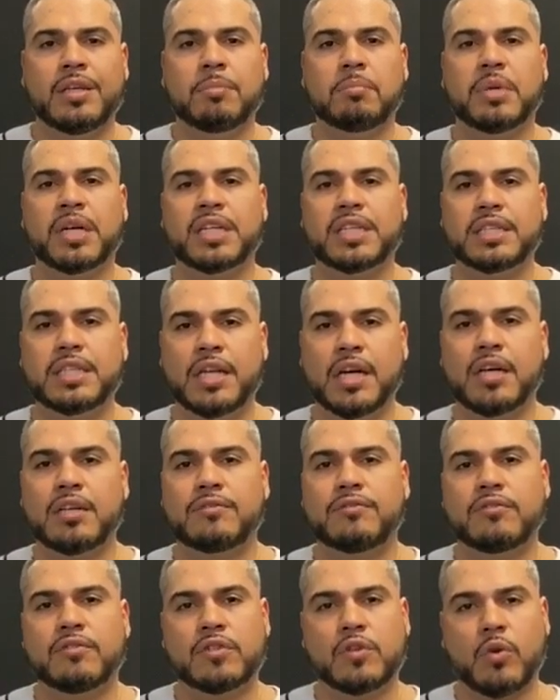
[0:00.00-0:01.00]
but
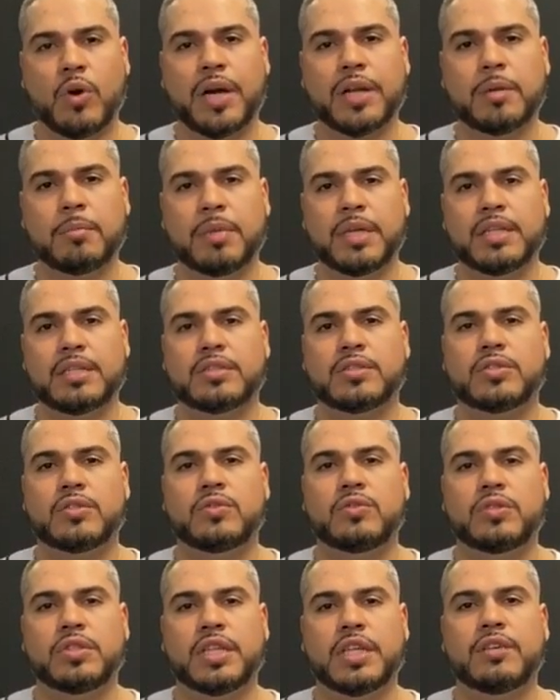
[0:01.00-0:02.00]
enough, quite a bit,
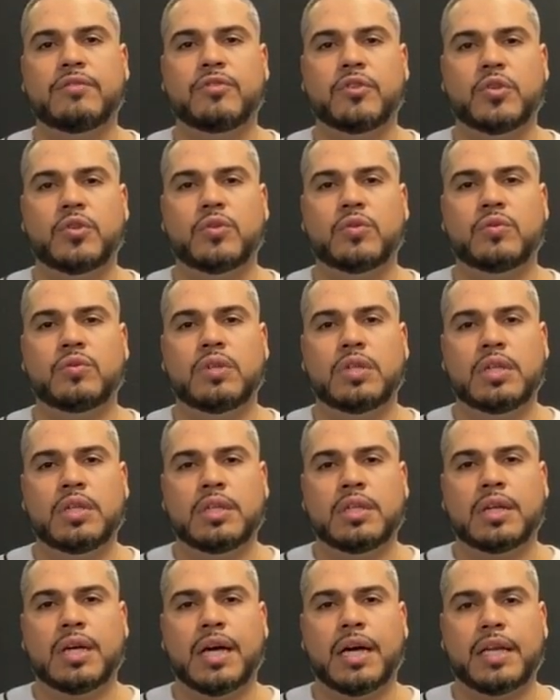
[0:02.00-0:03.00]
to give you
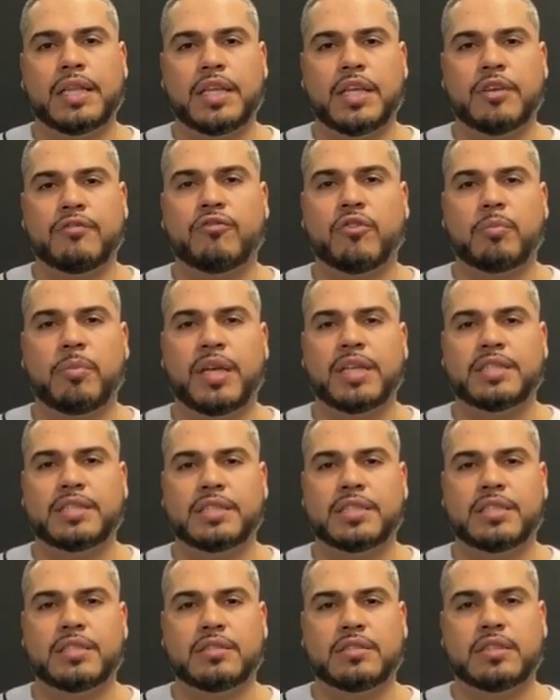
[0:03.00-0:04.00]
the
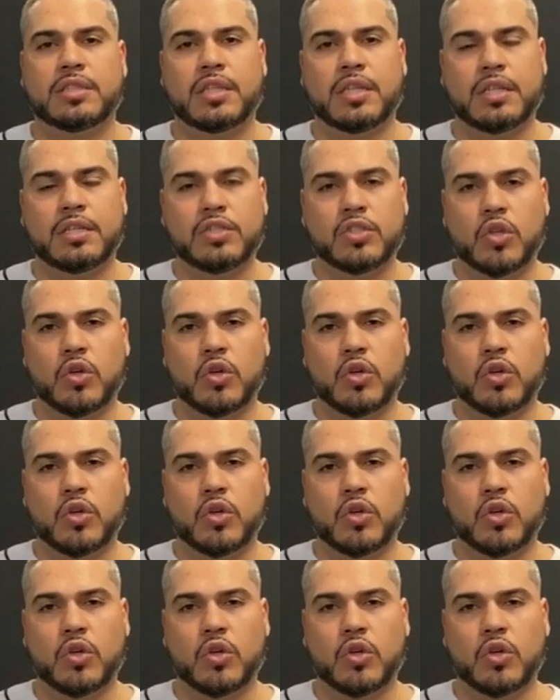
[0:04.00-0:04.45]
information to,